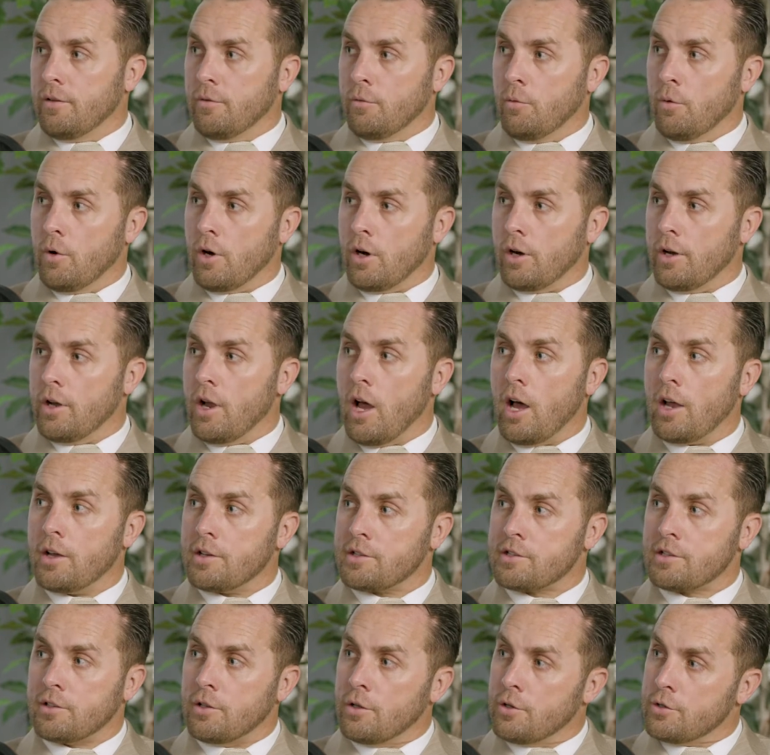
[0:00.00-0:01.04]
we're a
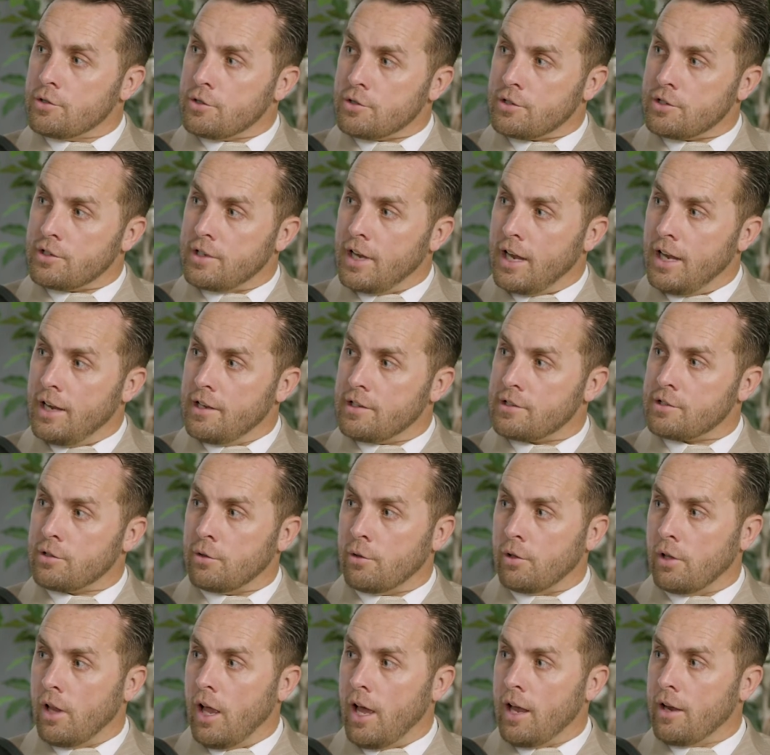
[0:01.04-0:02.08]
non-disclosure state, so
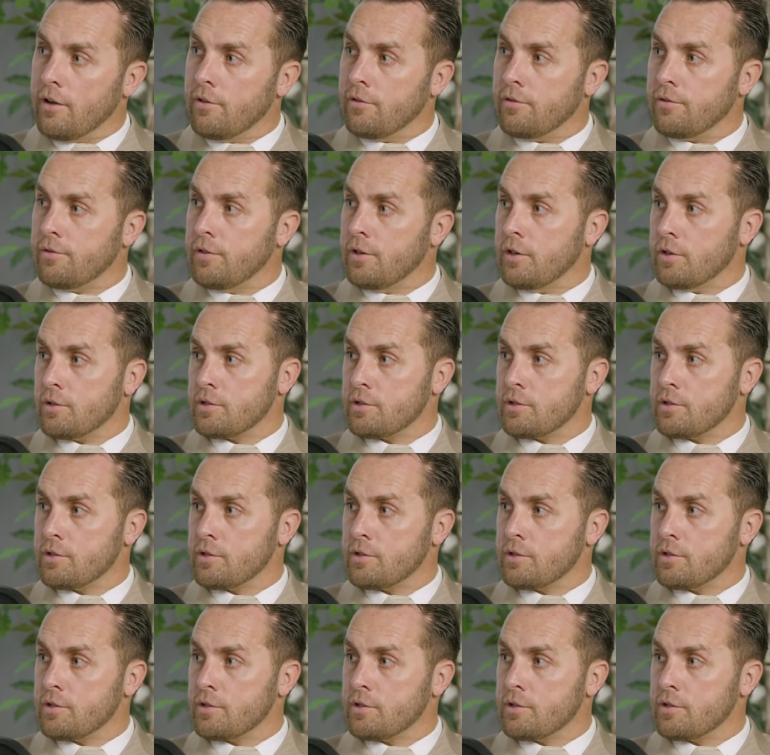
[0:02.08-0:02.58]
a lot of,